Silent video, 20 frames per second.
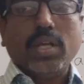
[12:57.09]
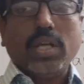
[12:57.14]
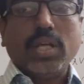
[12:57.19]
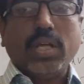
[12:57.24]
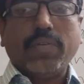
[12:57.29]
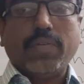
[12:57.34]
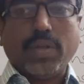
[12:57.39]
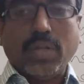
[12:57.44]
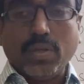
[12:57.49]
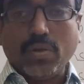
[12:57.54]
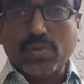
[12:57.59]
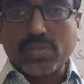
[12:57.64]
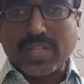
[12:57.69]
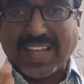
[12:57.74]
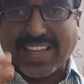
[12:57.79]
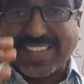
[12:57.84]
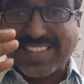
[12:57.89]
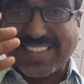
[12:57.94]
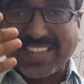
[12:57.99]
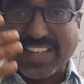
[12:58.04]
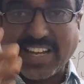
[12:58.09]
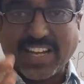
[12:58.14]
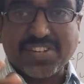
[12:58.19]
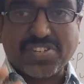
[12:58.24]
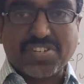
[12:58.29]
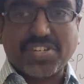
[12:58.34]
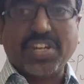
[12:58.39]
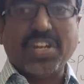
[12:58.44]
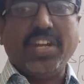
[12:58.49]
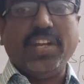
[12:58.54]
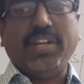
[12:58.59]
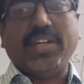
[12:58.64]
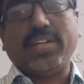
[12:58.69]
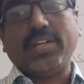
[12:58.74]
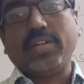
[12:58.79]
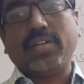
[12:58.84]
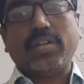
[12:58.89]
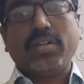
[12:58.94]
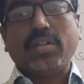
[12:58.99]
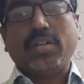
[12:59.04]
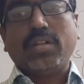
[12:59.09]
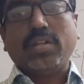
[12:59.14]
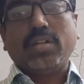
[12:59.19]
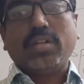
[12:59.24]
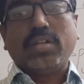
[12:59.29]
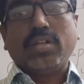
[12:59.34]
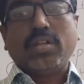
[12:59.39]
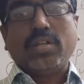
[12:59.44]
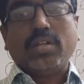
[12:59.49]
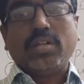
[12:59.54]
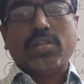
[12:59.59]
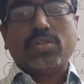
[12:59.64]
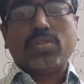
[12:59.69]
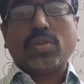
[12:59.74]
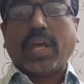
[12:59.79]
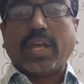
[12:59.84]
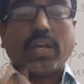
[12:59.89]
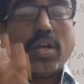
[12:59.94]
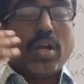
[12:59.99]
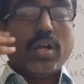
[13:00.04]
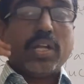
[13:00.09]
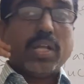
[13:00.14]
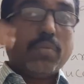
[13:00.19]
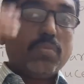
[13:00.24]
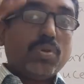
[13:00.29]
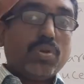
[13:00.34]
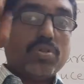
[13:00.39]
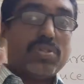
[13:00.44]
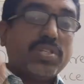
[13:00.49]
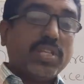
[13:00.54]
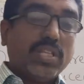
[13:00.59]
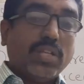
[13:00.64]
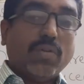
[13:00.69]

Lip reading: if I use X-ray sheet, so I can't able to see the